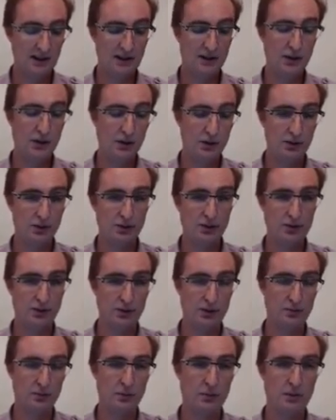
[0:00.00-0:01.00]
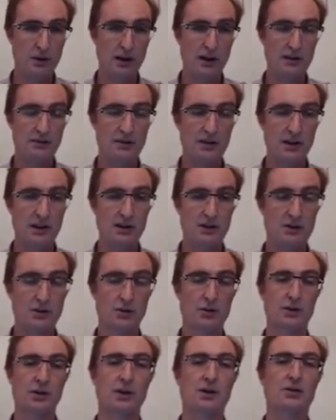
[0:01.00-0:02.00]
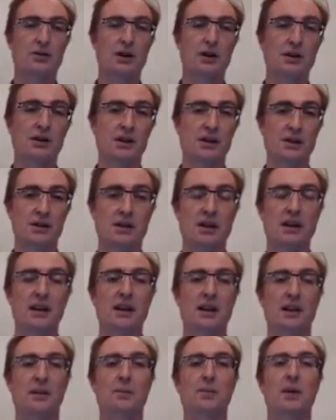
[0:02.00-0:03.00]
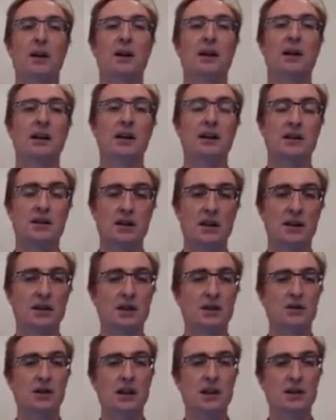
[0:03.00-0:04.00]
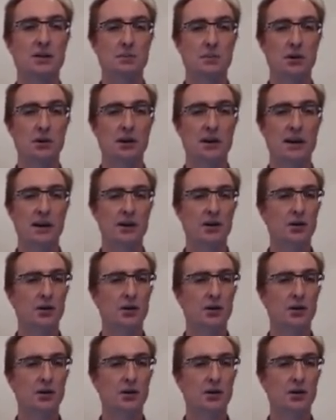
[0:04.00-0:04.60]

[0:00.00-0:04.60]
unusual that we would have these source addresses here inside the transport layer.